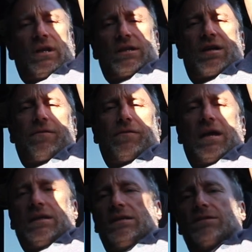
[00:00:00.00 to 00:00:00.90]
little tougher
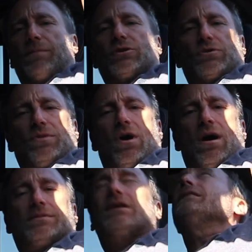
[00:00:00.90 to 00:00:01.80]
getting these mushroom
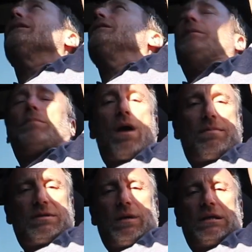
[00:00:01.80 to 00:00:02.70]
knobs in than
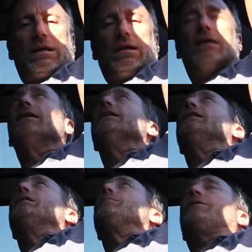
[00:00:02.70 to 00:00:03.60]
perhaps you might think,
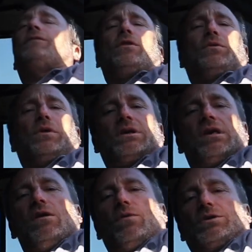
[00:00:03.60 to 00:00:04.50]
but I found the real
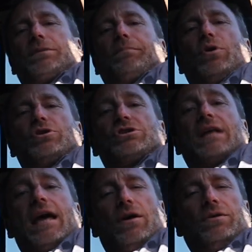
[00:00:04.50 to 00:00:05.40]
key was to push
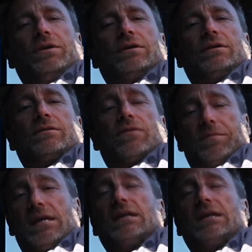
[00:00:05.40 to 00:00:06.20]
down from the